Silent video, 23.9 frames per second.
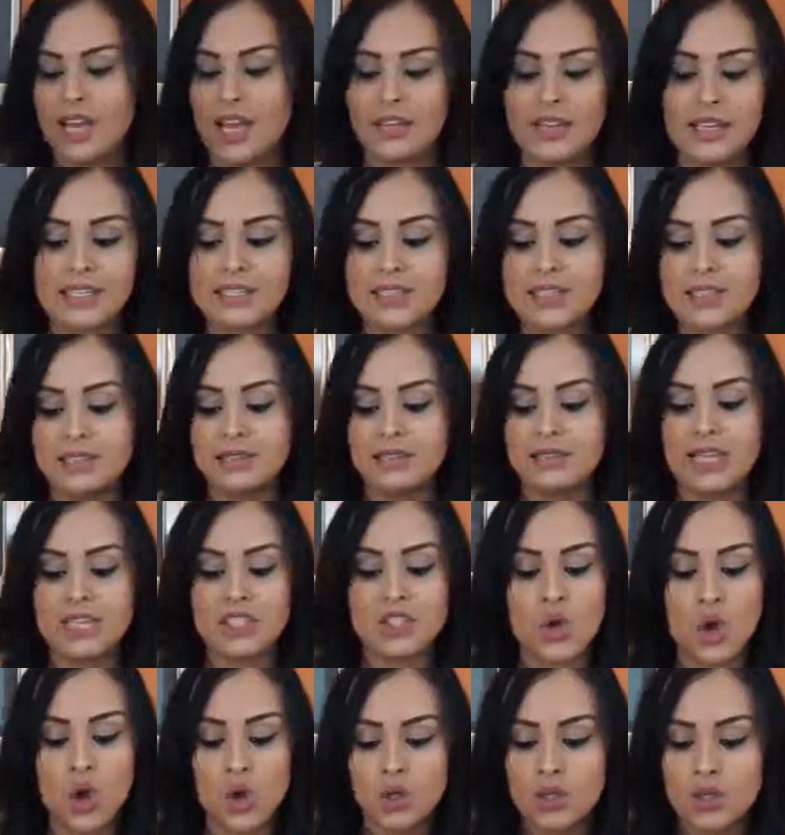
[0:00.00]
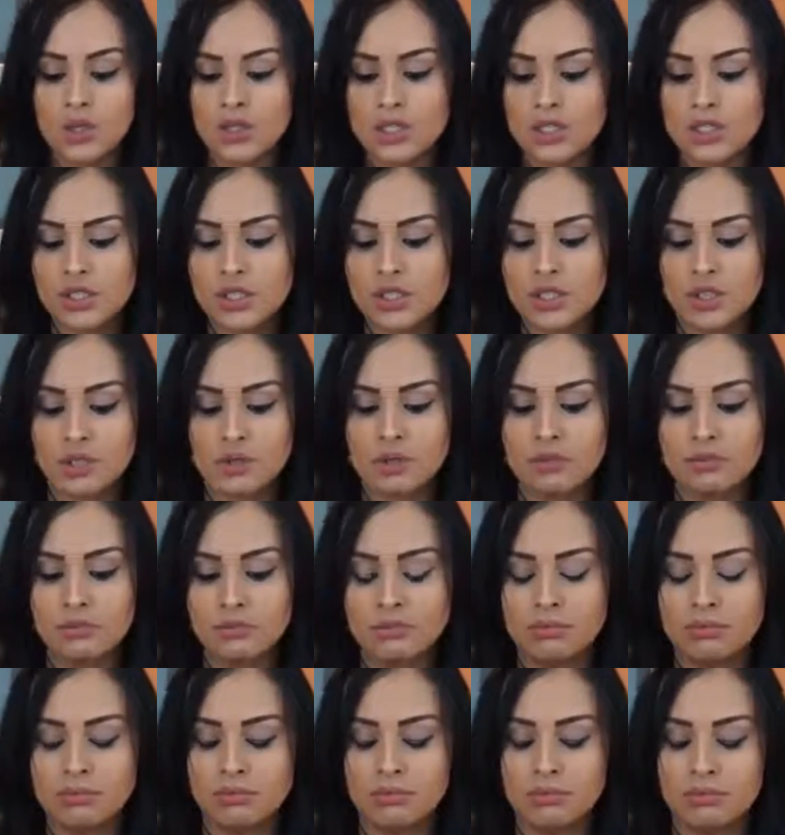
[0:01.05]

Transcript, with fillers: And that's it. That's all you need to do.